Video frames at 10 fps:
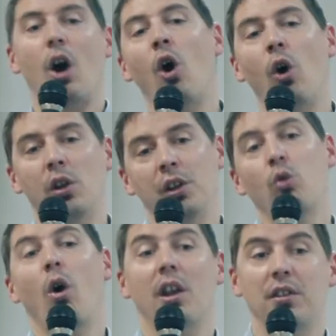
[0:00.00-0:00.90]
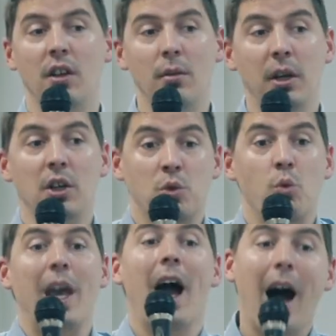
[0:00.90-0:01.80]
all the quality, because
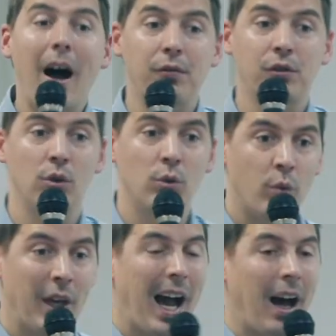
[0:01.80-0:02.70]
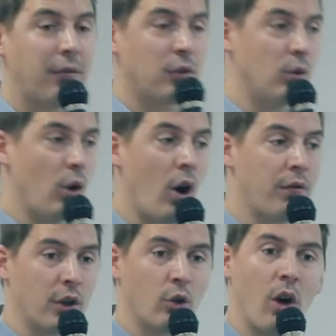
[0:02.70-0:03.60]
we have to
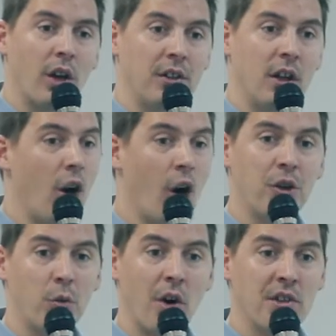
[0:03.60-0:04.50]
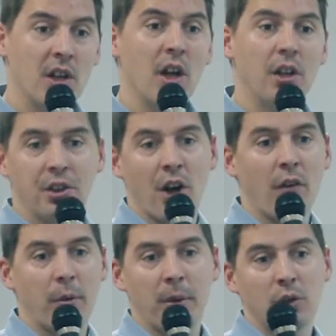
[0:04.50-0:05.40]
offer quality. Otherwise, the
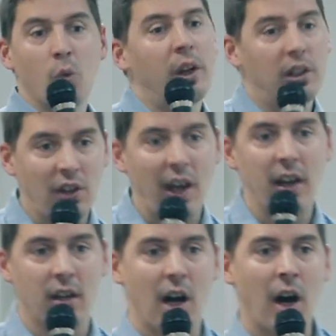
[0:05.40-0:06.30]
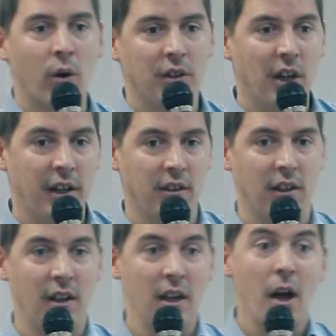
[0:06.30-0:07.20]
government will take our title.
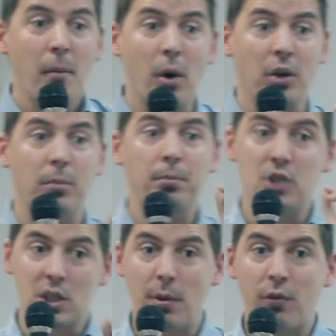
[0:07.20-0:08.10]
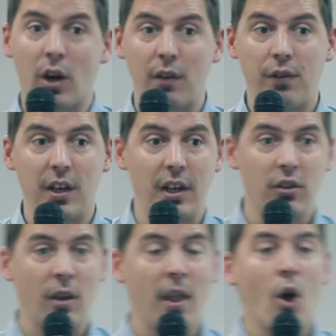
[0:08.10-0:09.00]
But just before I
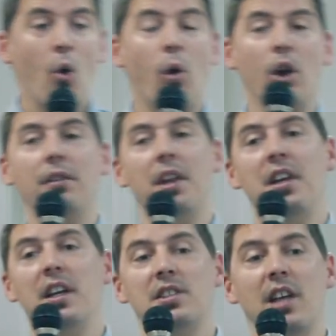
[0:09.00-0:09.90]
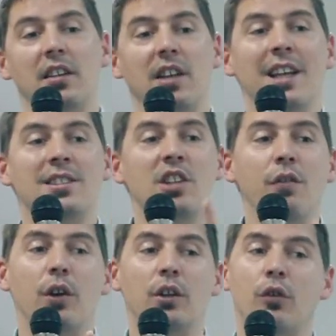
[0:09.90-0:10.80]
finish, one of the things that it's
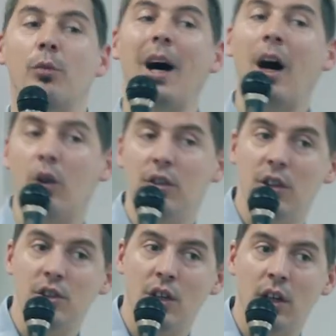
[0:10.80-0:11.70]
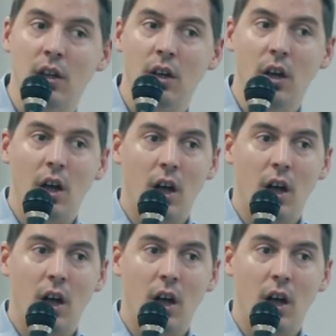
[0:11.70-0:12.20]
different from our teaching